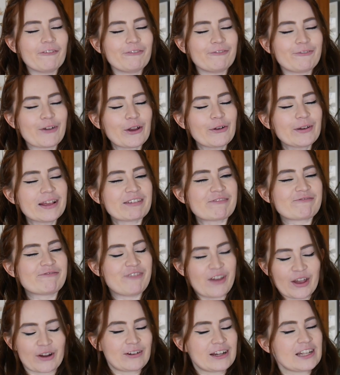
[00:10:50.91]
very,
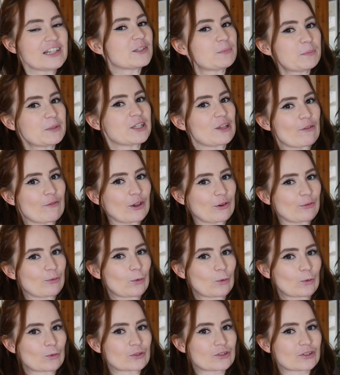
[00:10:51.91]
very specific
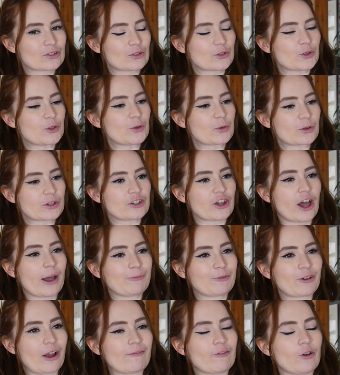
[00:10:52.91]
rules, you can
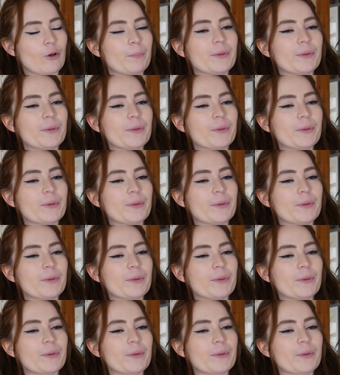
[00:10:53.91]
time travel.